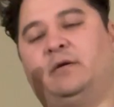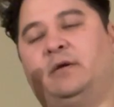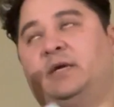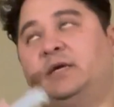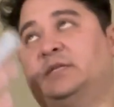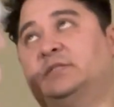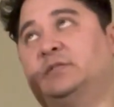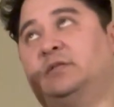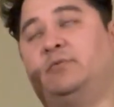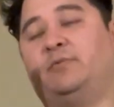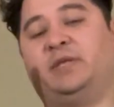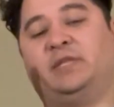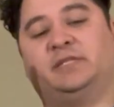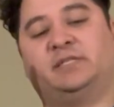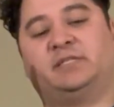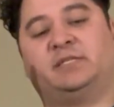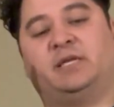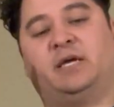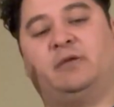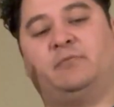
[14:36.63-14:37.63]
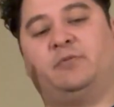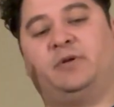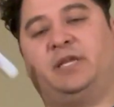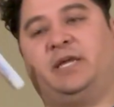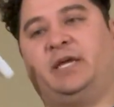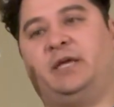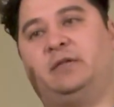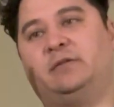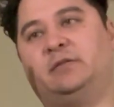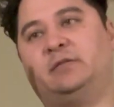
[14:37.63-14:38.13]
because of the way the sun would
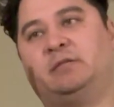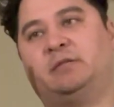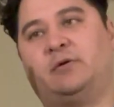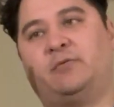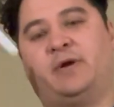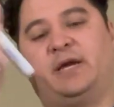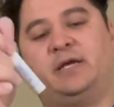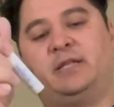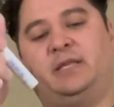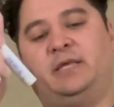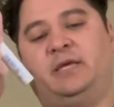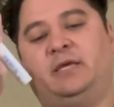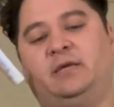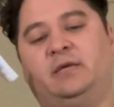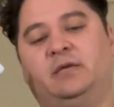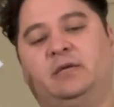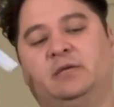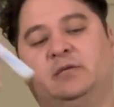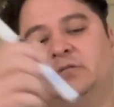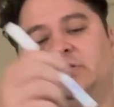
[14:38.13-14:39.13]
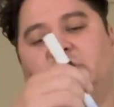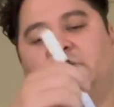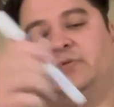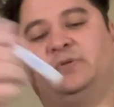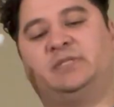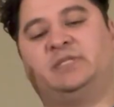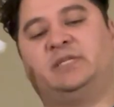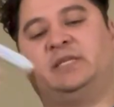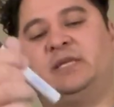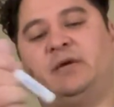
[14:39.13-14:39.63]
hit directly, so you
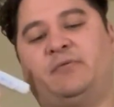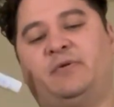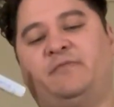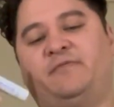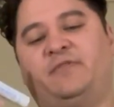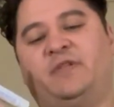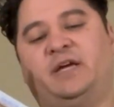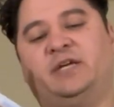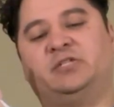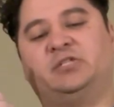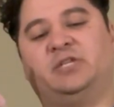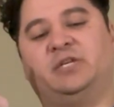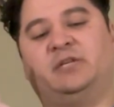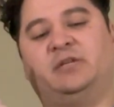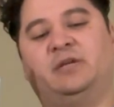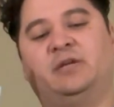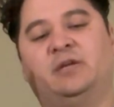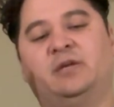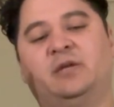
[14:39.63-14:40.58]
would see that reflection.